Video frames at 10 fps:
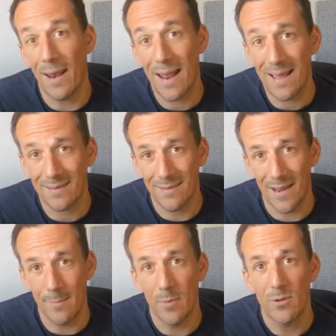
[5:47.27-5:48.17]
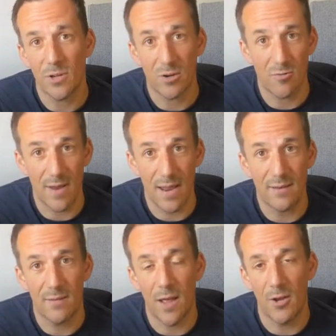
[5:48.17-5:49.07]
last name to create
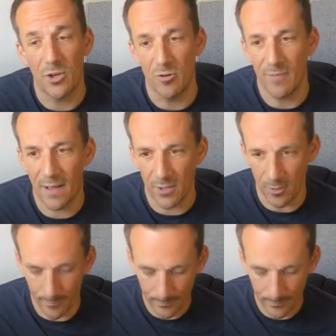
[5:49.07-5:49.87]
that new value.